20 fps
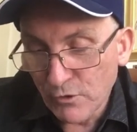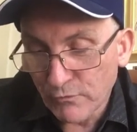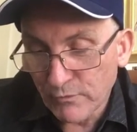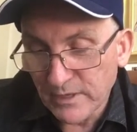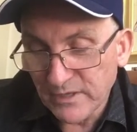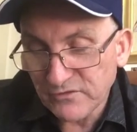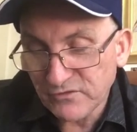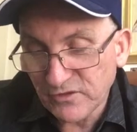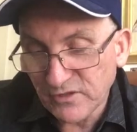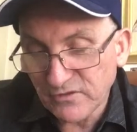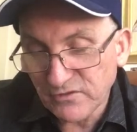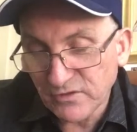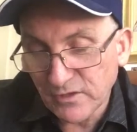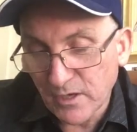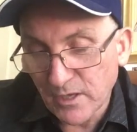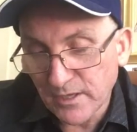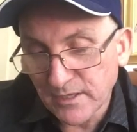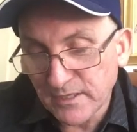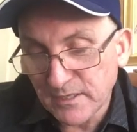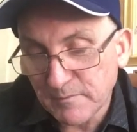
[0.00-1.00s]
Race 6, I
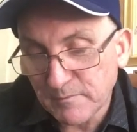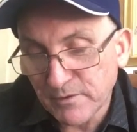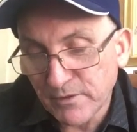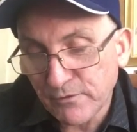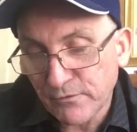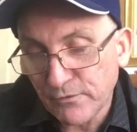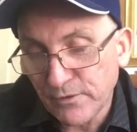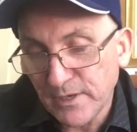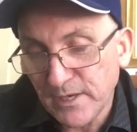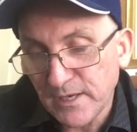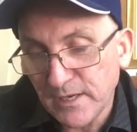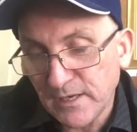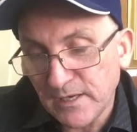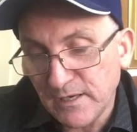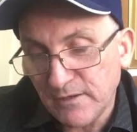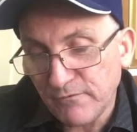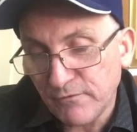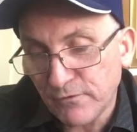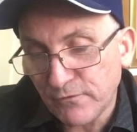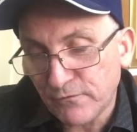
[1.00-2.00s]
like number 3,
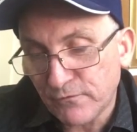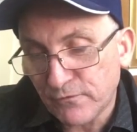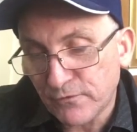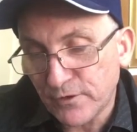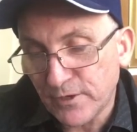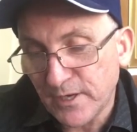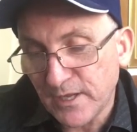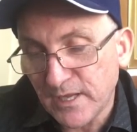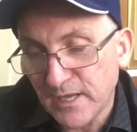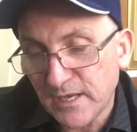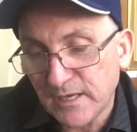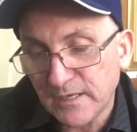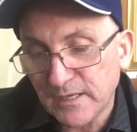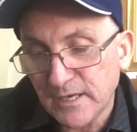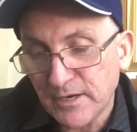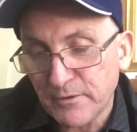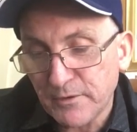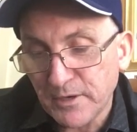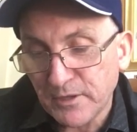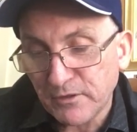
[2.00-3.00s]
Livin' Free. Can't
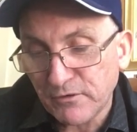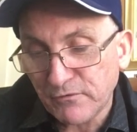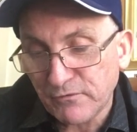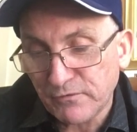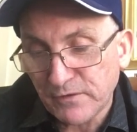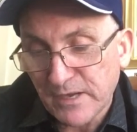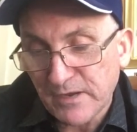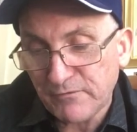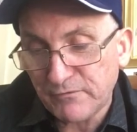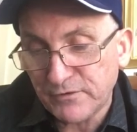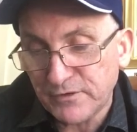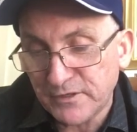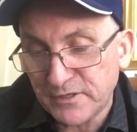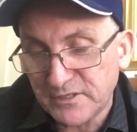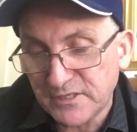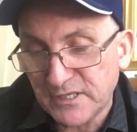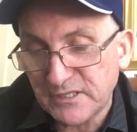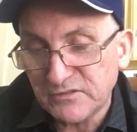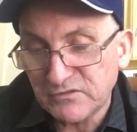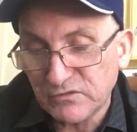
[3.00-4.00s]
go around the favourite.
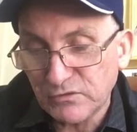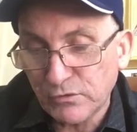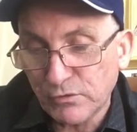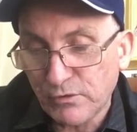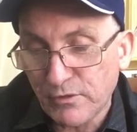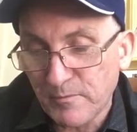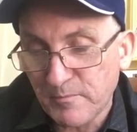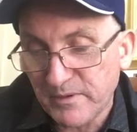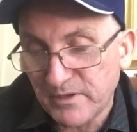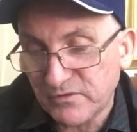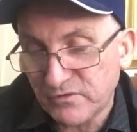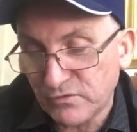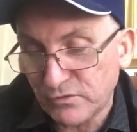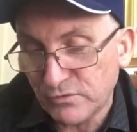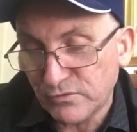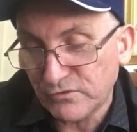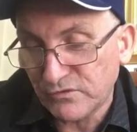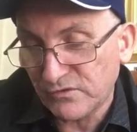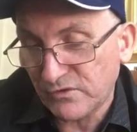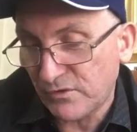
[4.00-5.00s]
It does look the best
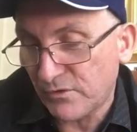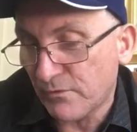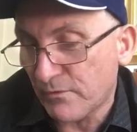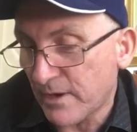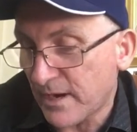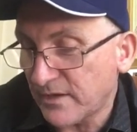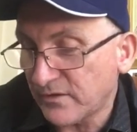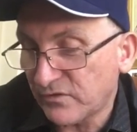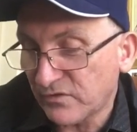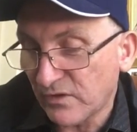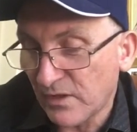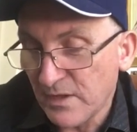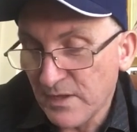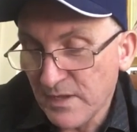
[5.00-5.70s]
horse in the race.